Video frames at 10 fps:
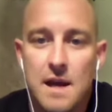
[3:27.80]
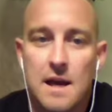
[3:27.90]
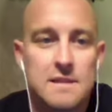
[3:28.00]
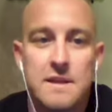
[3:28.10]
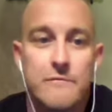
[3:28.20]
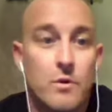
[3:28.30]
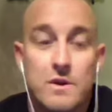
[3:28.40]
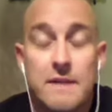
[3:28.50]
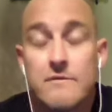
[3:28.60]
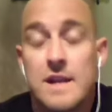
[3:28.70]
I love
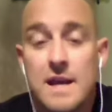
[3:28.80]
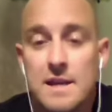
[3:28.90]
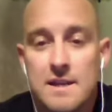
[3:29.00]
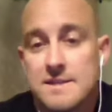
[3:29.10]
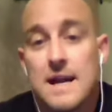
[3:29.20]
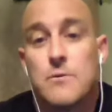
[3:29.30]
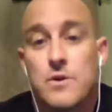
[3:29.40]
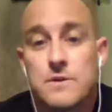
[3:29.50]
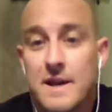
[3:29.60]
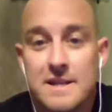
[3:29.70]
work every day. It's not
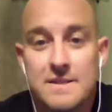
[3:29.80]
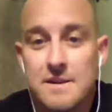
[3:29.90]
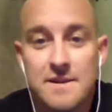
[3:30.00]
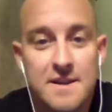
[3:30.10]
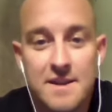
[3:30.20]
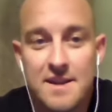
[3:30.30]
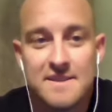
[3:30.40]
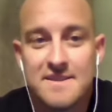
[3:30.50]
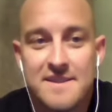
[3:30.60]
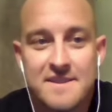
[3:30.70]
work, man.
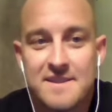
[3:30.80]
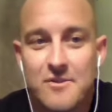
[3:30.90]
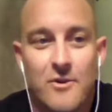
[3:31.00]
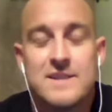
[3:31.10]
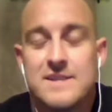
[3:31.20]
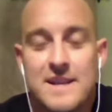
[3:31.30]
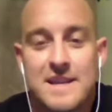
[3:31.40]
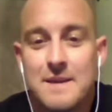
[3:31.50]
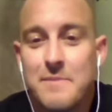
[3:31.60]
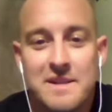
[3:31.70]
It's just crazy that I
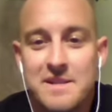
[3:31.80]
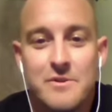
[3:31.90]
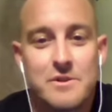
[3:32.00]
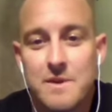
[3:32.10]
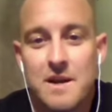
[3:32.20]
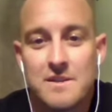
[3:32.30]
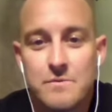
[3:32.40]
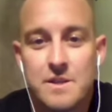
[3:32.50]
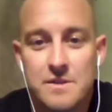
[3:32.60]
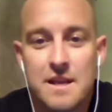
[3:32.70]
get paid to do it, to be
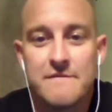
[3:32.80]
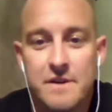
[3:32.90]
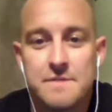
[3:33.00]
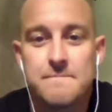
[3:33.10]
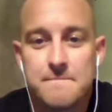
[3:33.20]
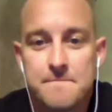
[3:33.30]
honest with you. It's that fun.